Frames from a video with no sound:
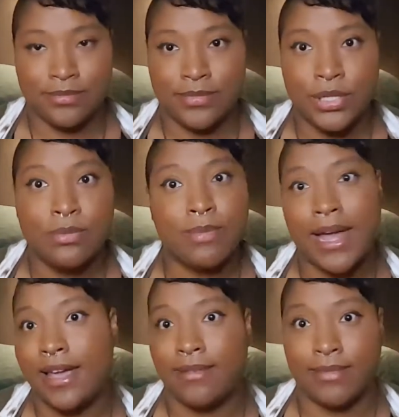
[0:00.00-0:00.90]
you
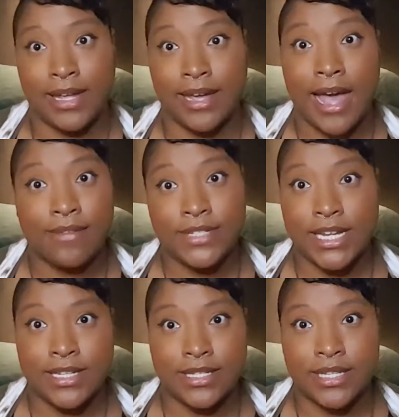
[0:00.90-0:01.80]
might like have
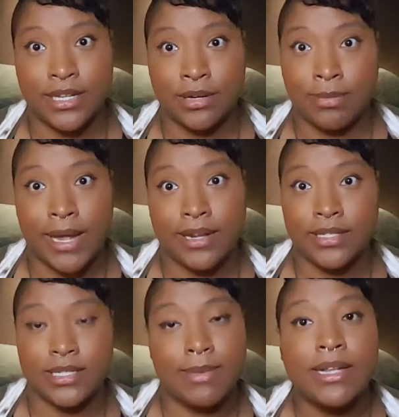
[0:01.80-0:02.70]
days that your body
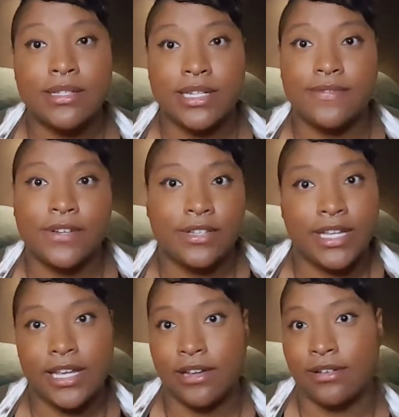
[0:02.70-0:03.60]
smells
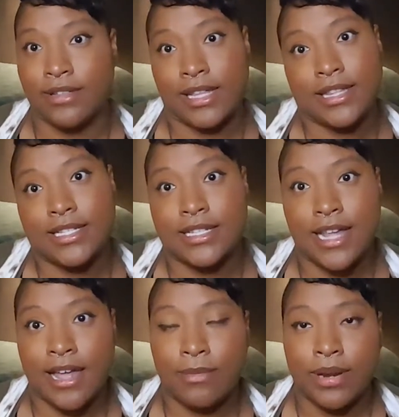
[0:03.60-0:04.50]
differently or like this and
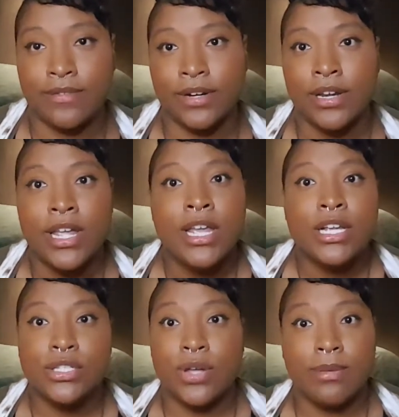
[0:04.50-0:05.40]
that, whatever.
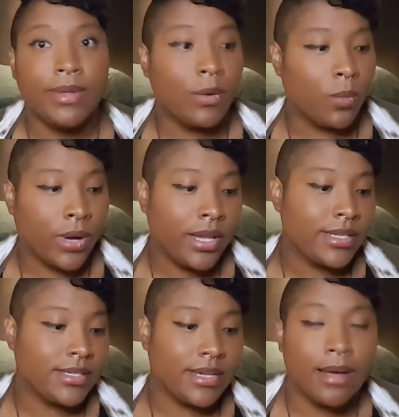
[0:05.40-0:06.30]
So I'm like,
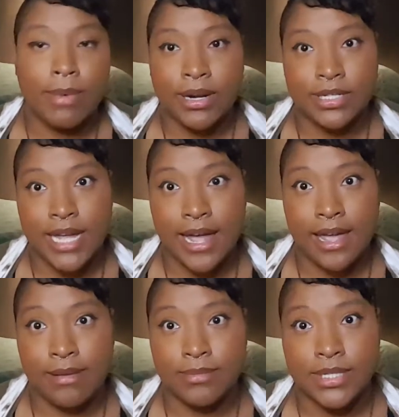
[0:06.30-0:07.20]
what a better
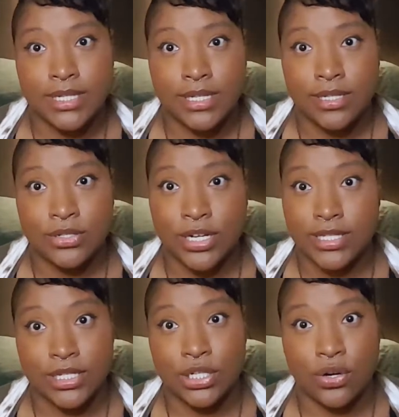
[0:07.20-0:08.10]
time to
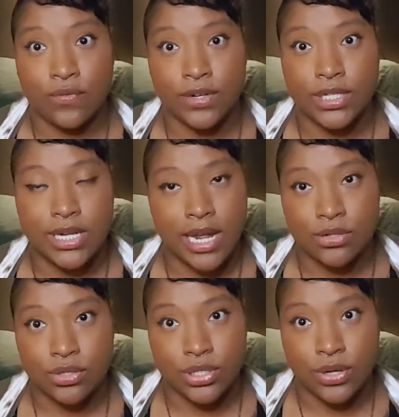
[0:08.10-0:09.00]
transition over to
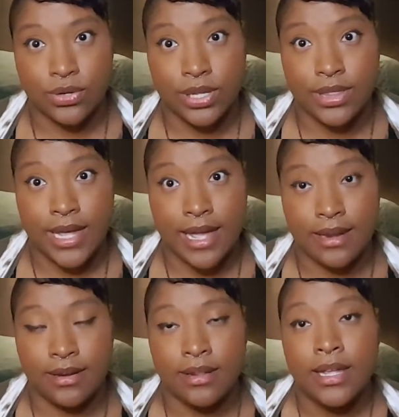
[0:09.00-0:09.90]
natural deodorant
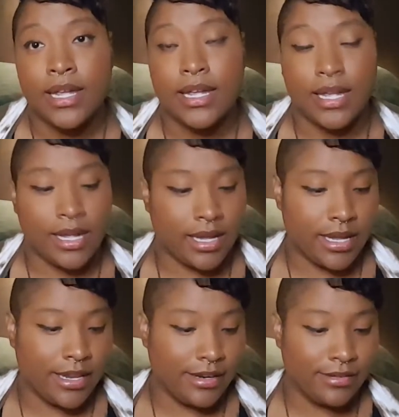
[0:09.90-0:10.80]
than
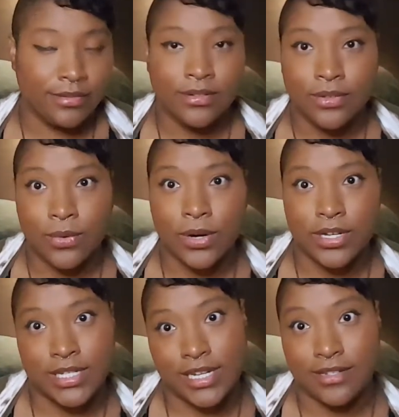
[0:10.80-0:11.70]
in
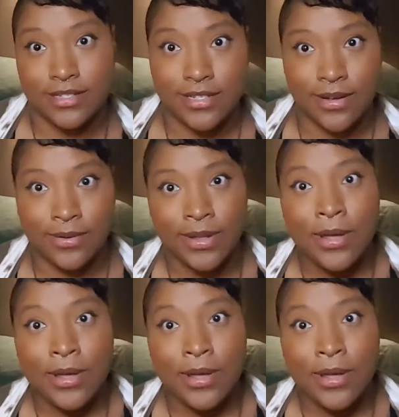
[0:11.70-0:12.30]
quarantine. So